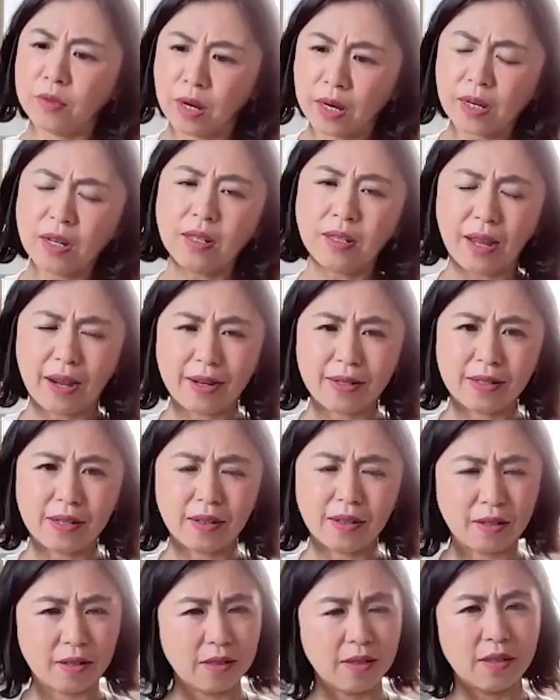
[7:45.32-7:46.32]

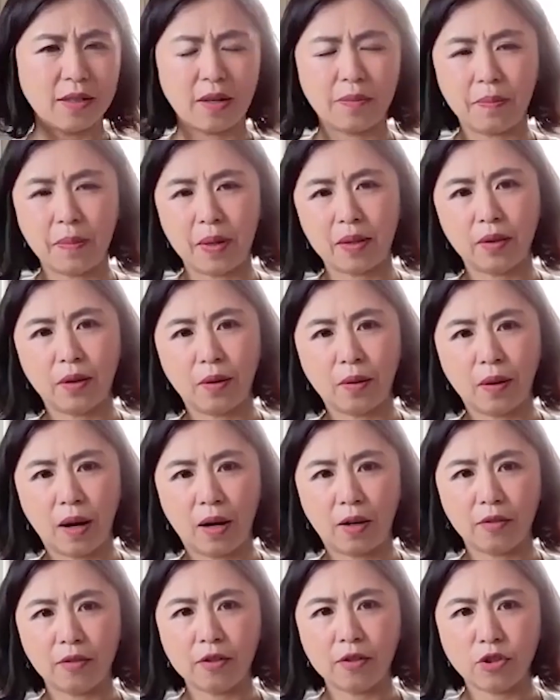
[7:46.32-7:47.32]
recognizing this is a mental
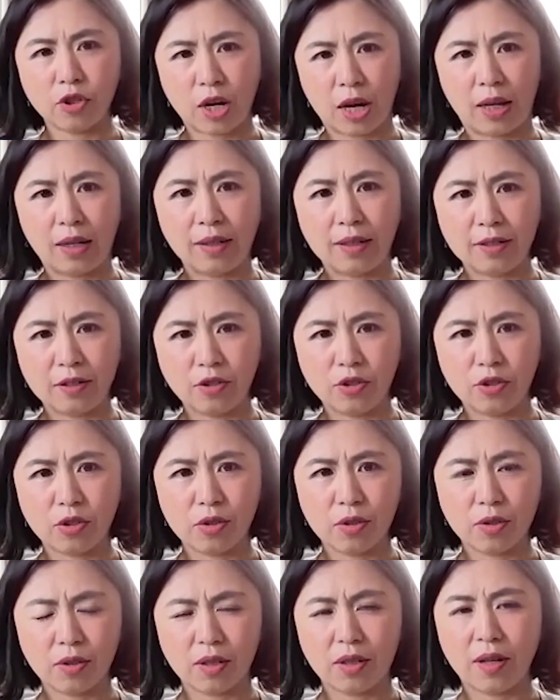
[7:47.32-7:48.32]
health
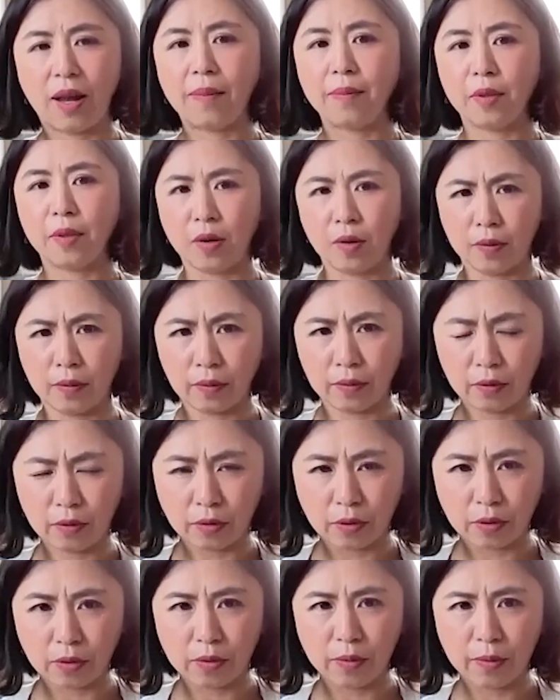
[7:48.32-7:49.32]
challenge that I'm going
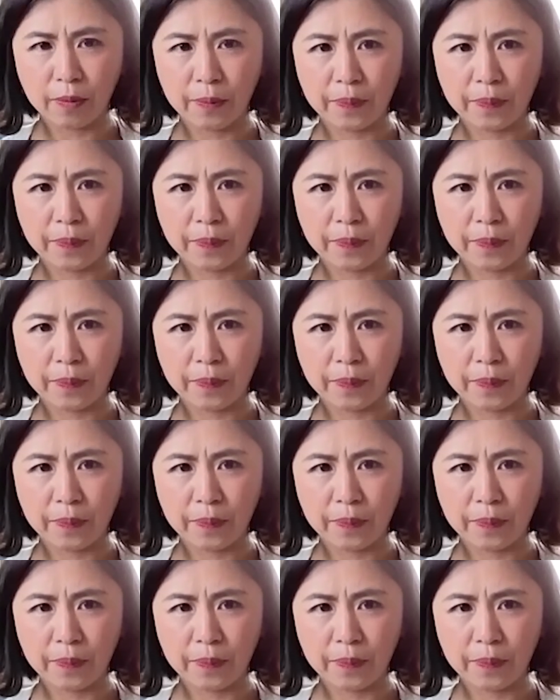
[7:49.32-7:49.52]
through.